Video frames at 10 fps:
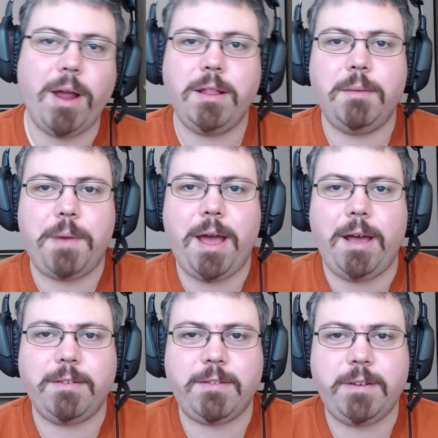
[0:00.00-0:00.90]
in the
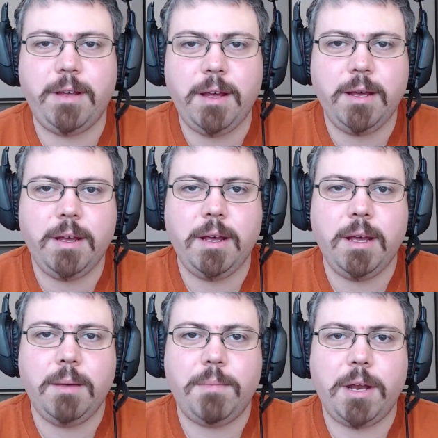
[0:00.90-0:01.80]
past,
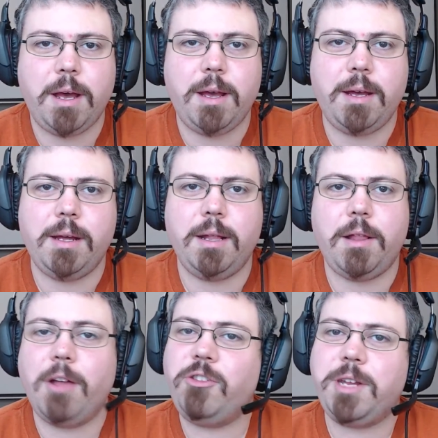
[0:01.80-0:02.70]
but
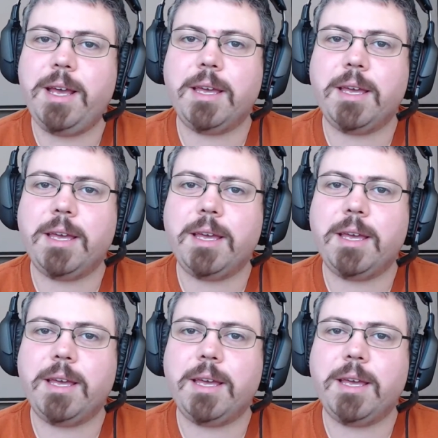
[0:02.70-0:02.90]
Logitech,